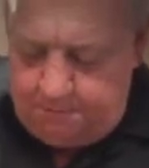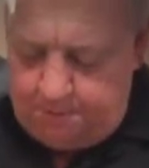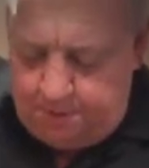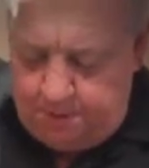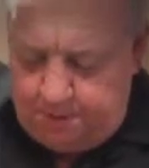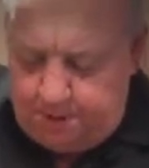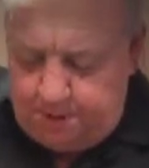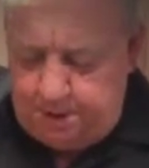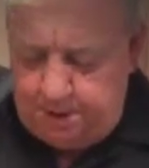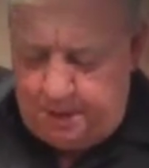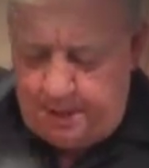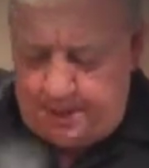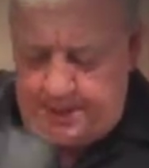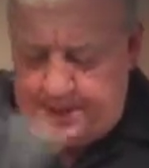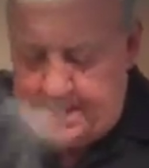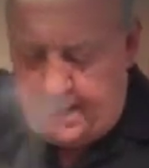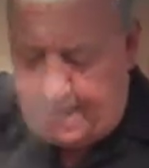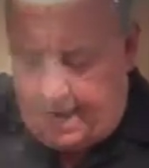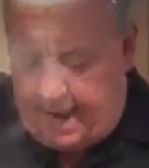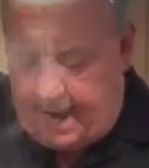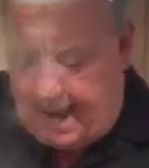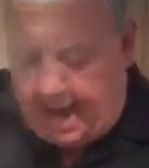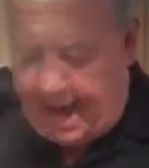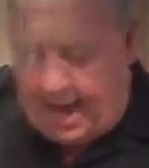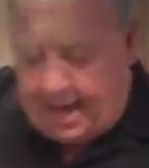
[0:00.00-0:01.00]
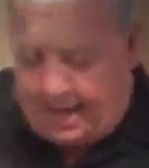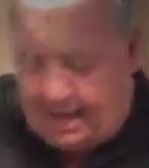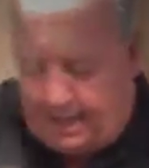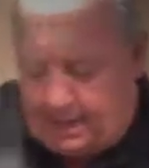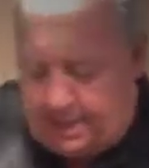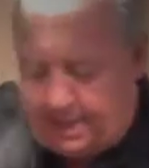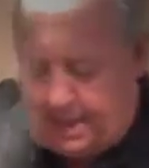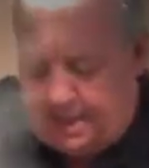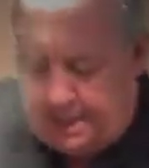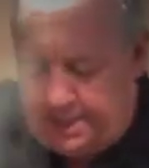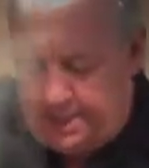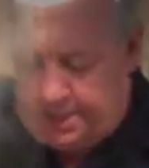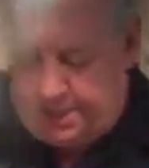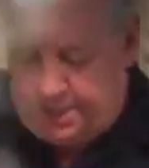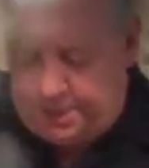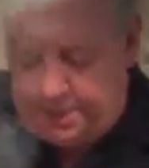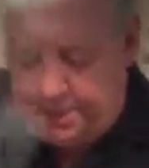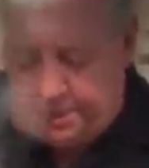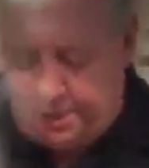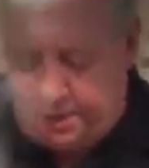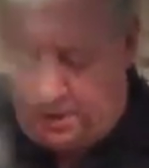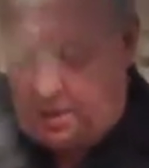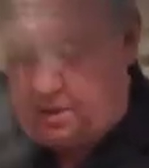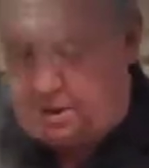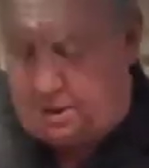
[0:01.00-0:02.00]
So as that haddock kind of just
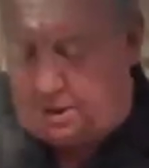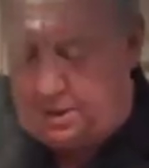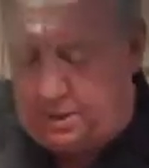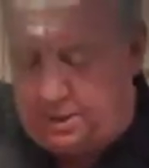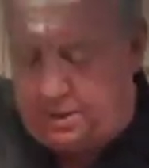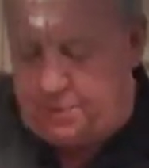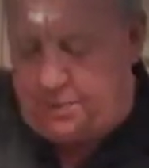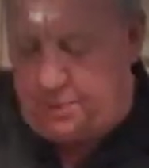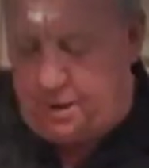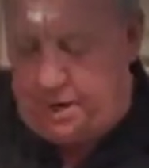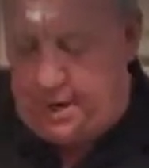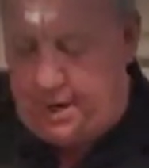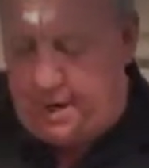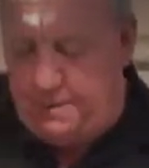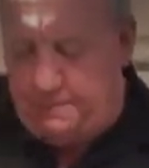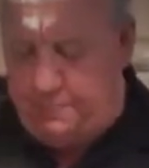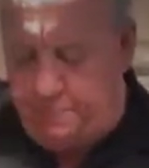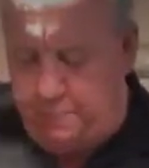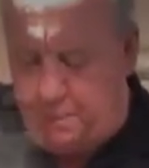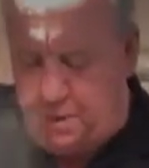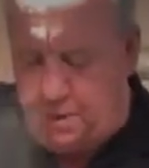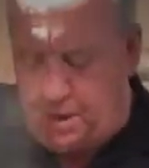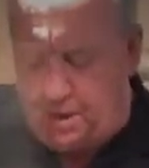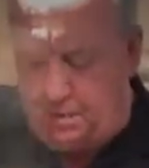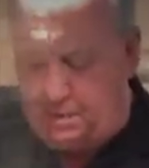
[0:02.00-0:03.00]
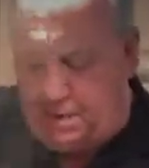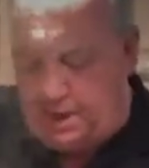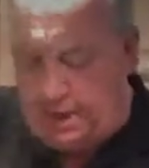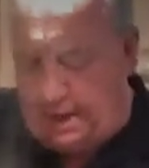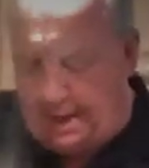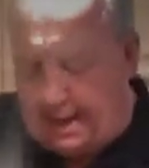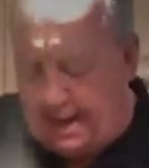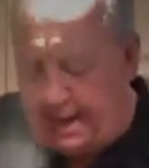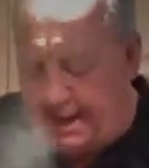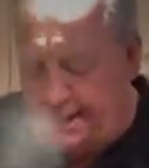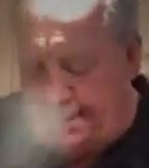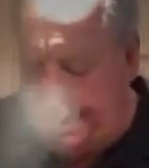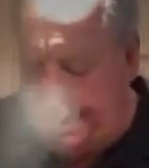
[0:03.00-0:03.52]
cooks its way, we'll get ready to add